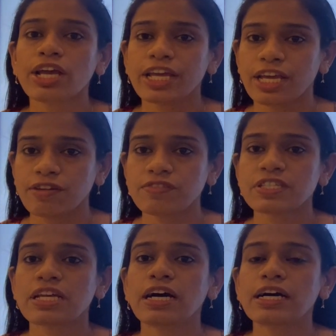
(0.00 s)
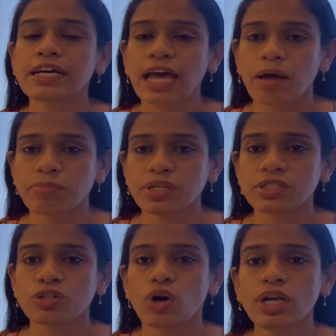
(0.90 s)
gives a gamete
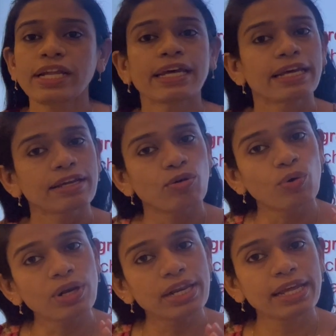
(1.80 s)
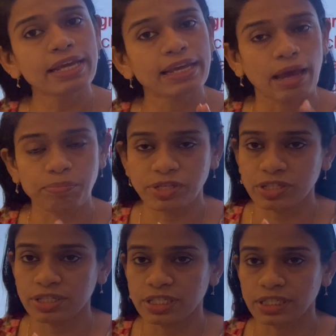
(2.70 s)
called only capital
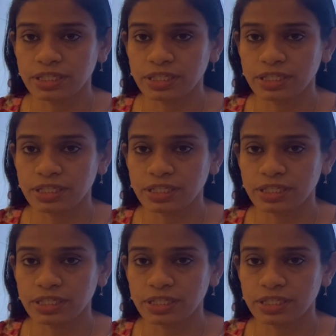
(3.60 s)
T,